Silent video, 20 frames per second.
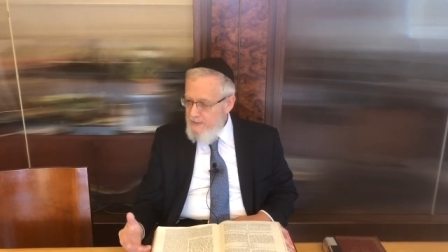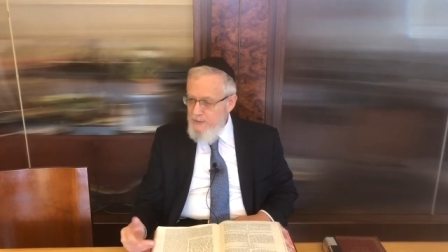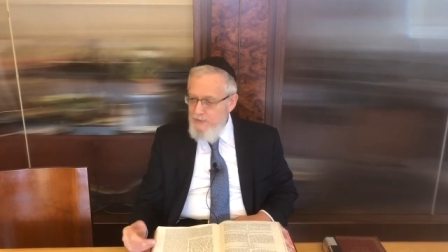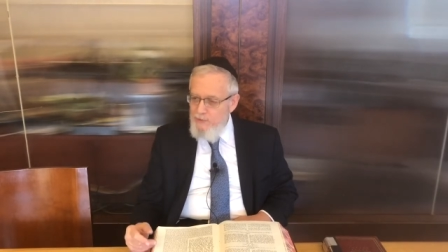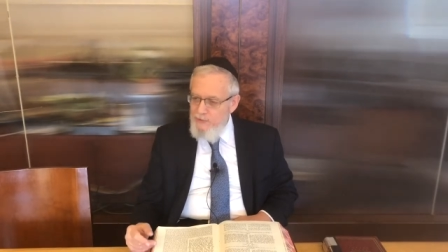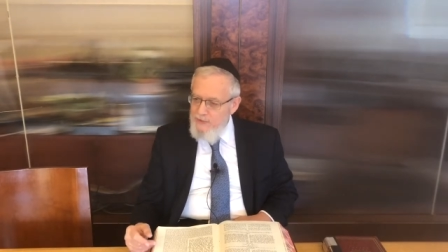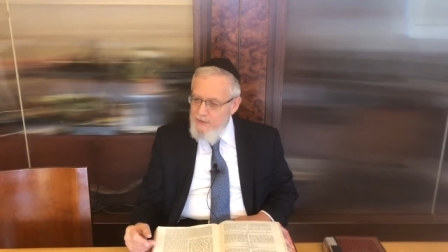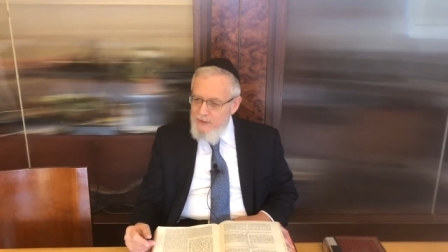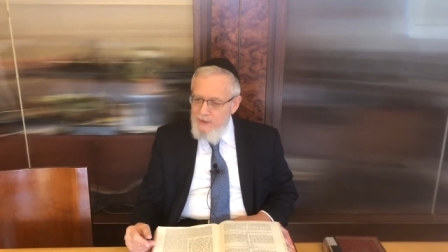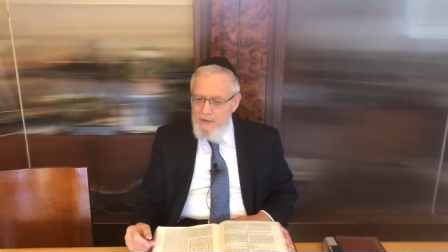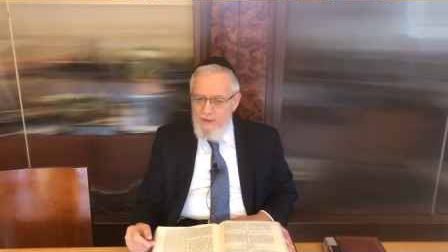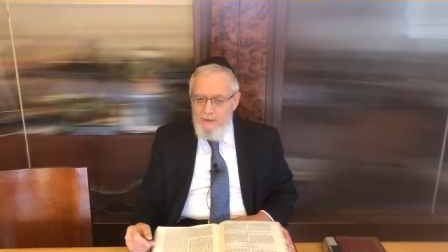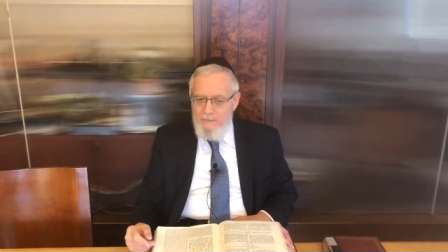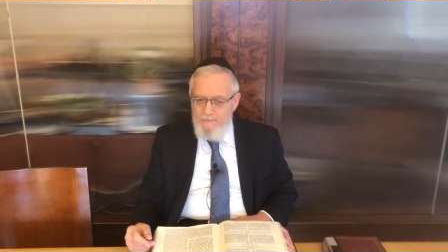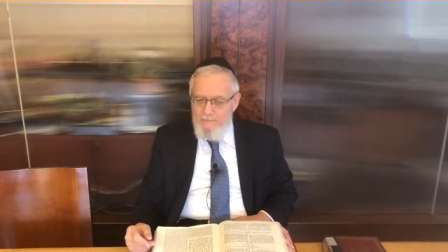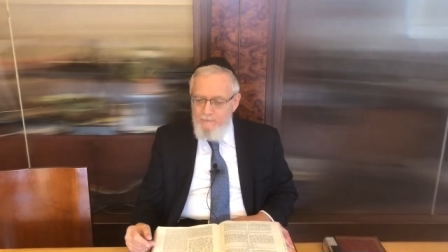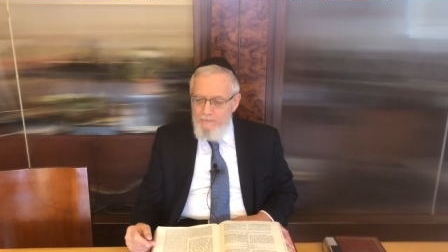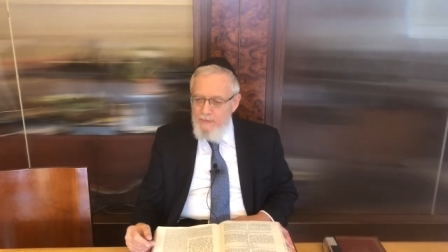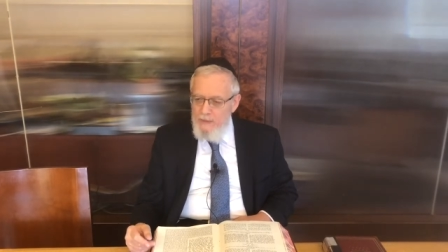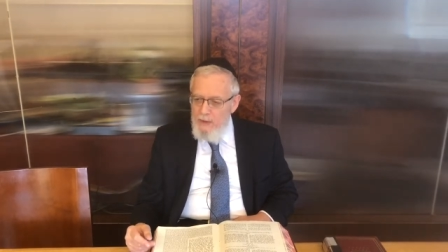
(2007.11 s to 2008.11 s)
interesting.
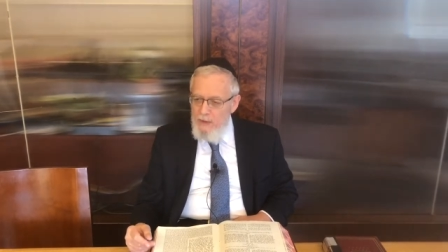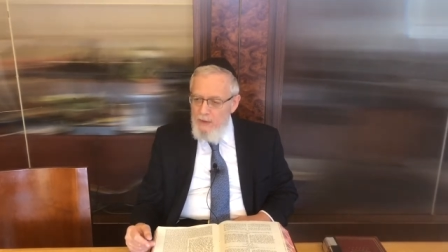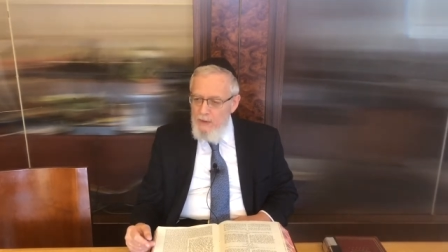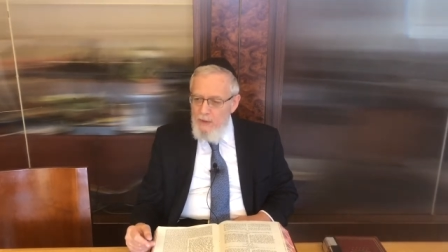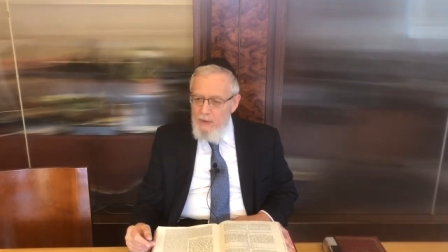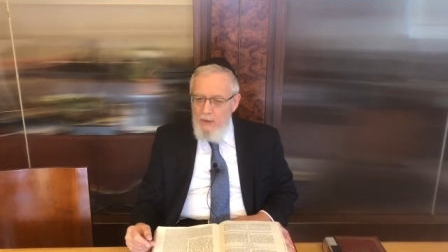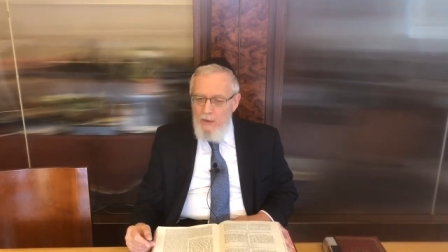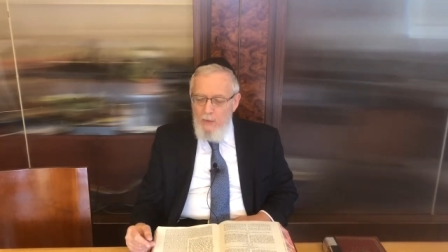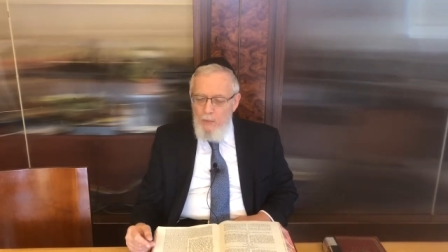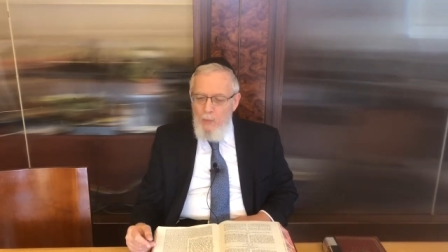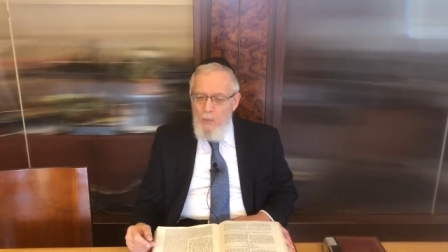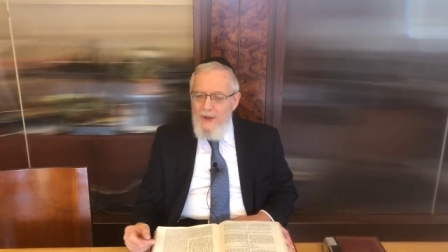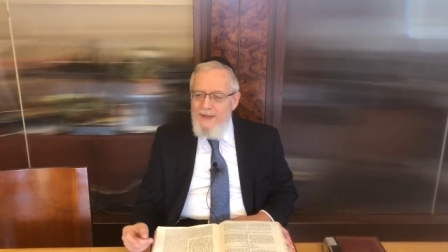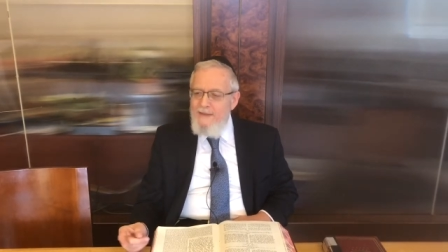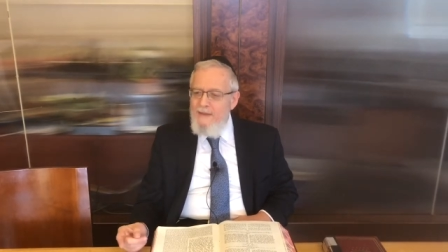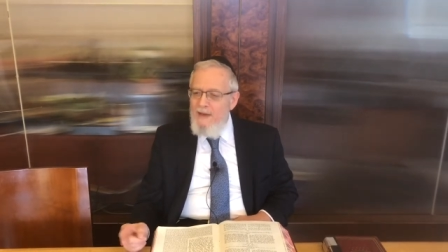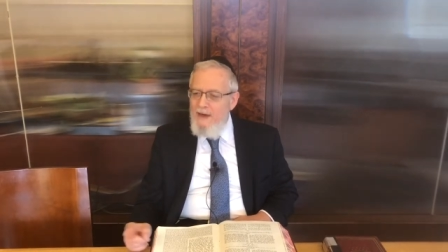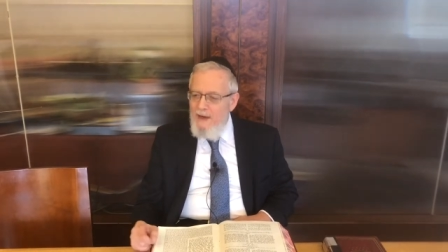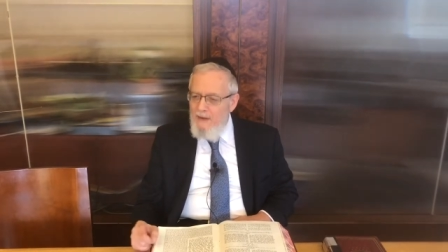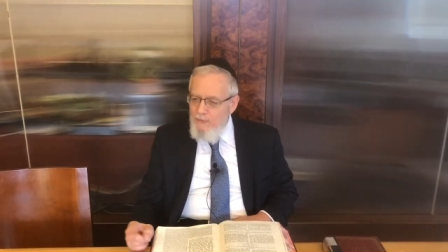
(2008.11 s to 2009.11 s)
When
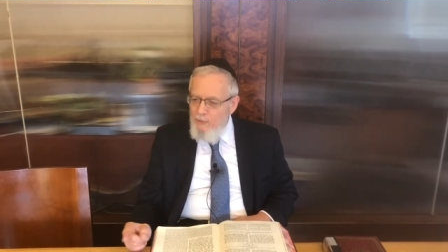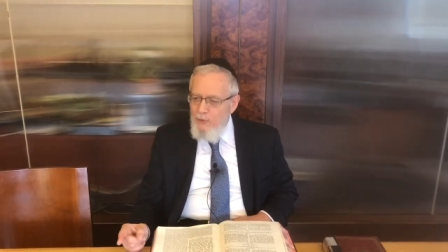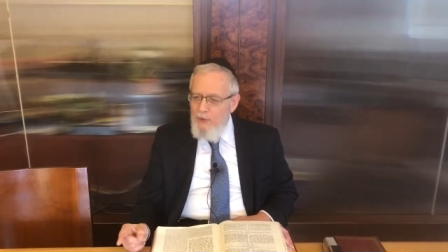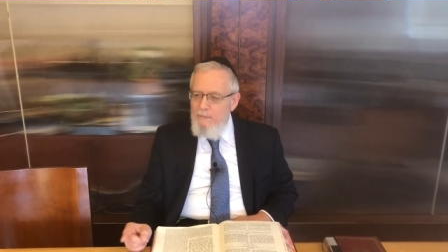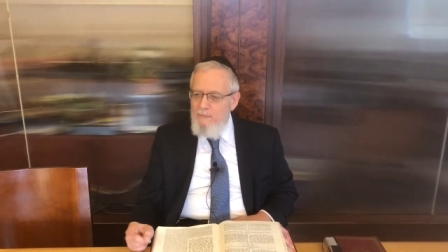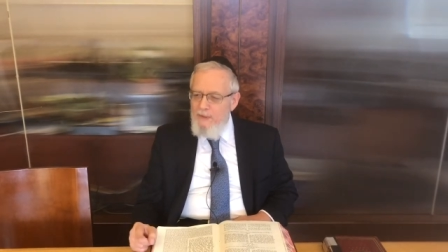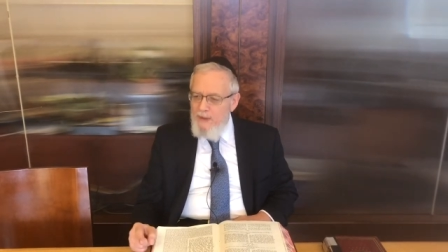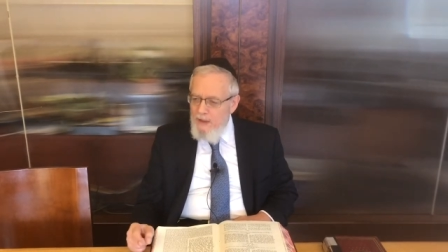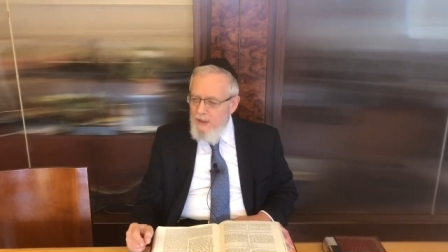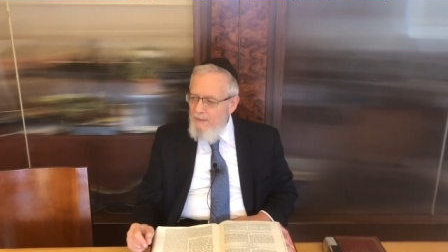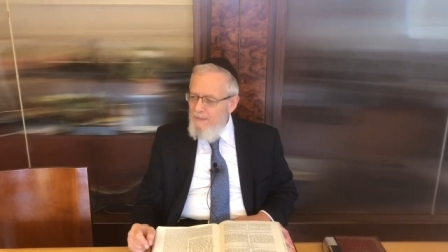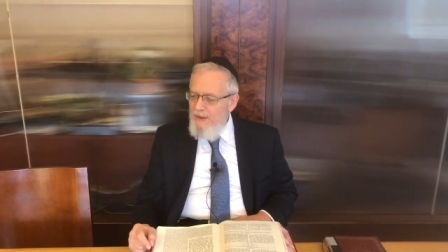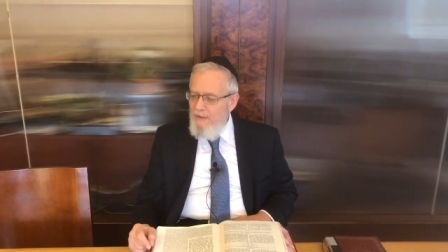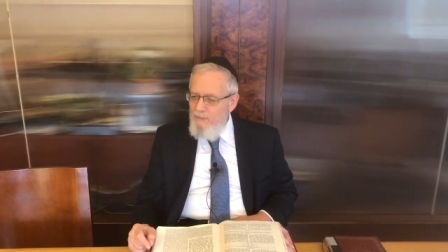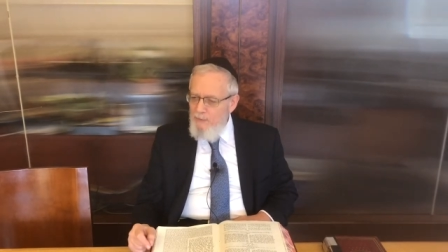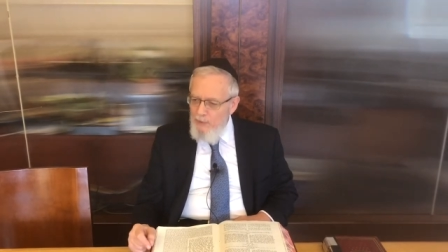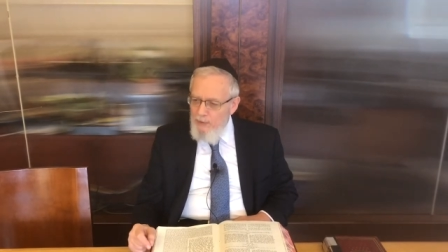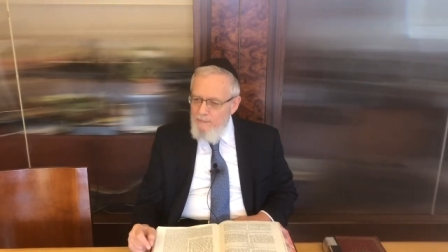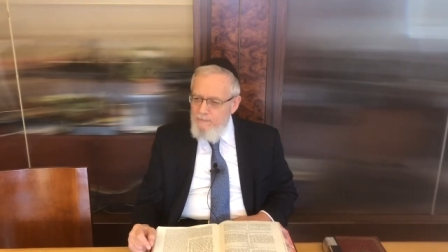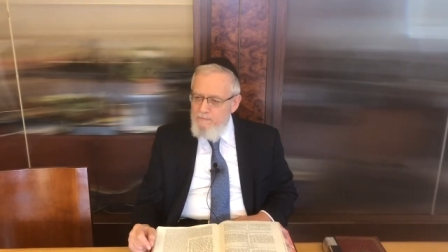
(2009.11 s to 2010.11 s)
did Avram become
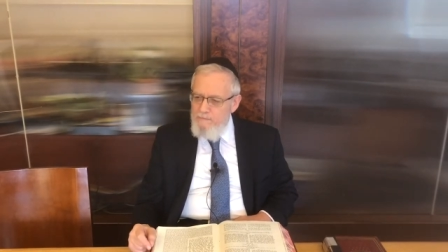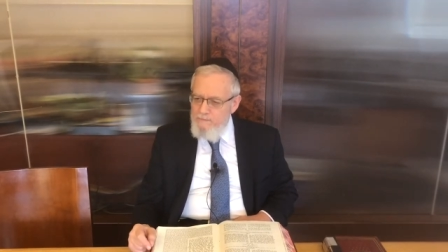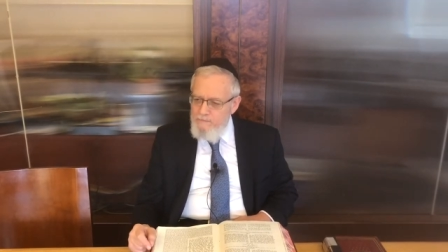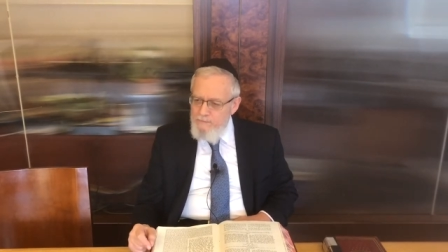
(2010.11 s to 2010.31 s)
Avram?